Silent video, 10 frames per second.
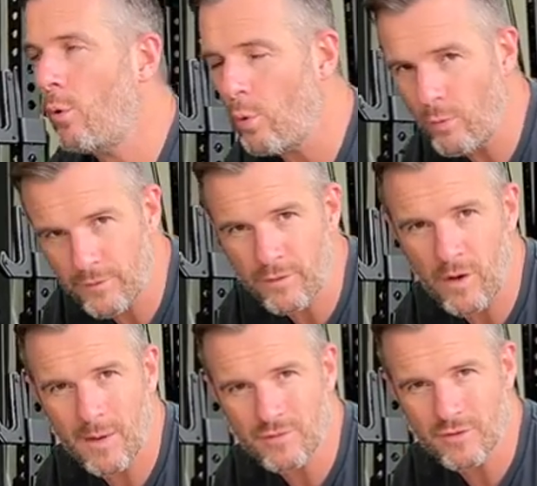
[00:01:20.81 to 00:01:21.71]
all the
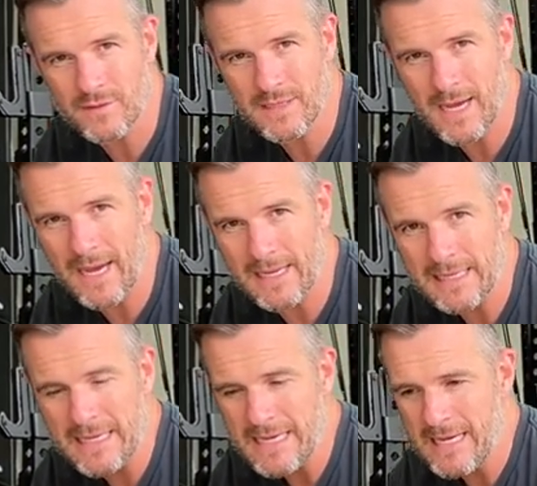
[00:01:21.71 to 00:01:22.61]
time during the day,
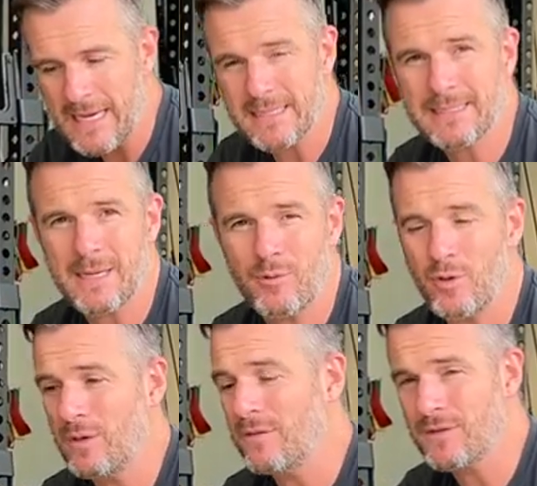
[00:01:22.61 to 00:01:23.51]
as someone
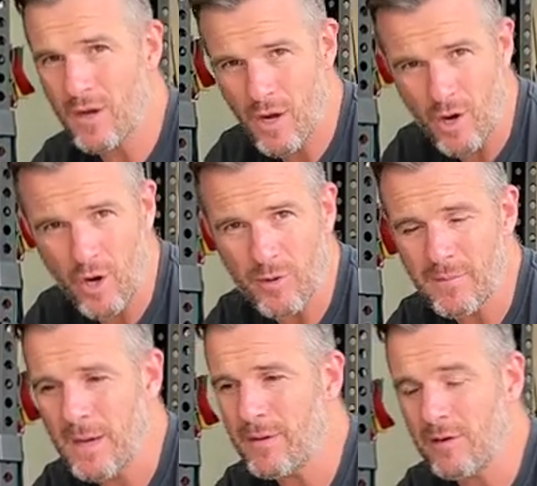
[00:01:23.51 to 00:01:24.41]
who lives at home,
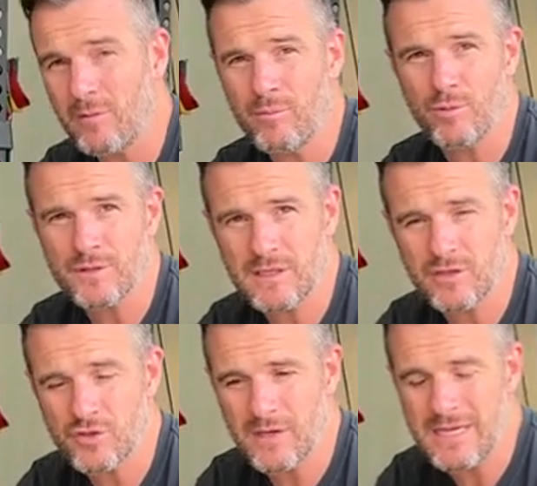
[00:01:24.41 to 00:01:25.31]
maybe a little bit more
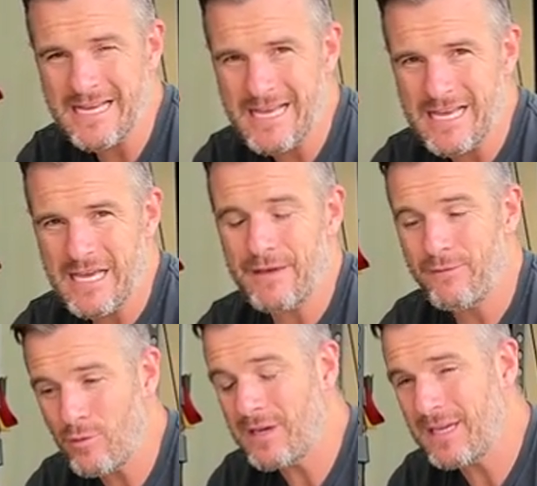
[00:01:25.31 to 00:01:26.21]
sedentary, if
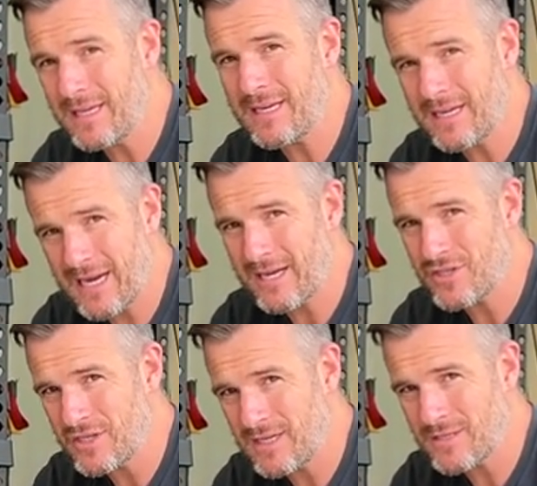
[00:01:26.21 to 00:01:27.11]
you're getting in and out of
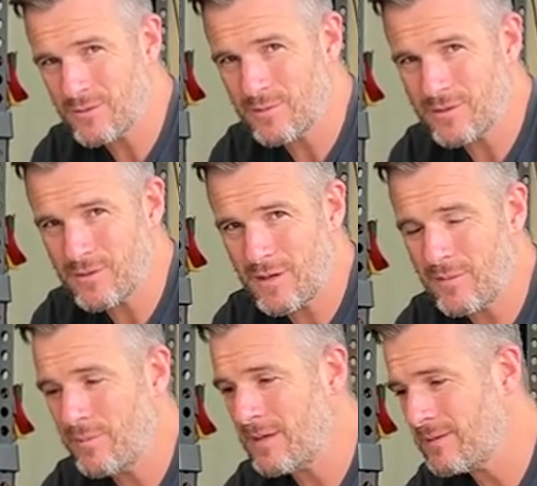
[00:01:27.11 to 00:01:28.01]
chairs all the
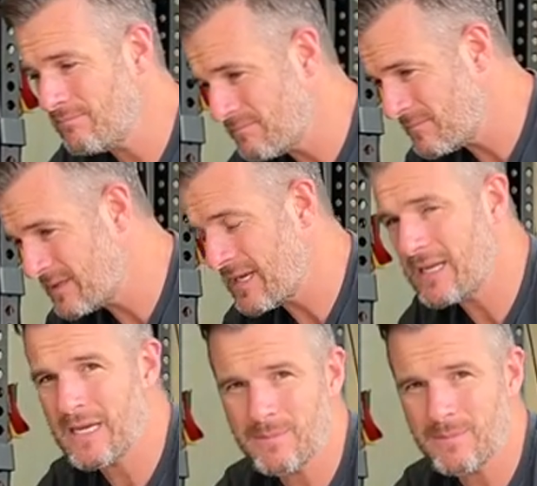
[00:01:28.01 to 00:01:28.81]
time by standing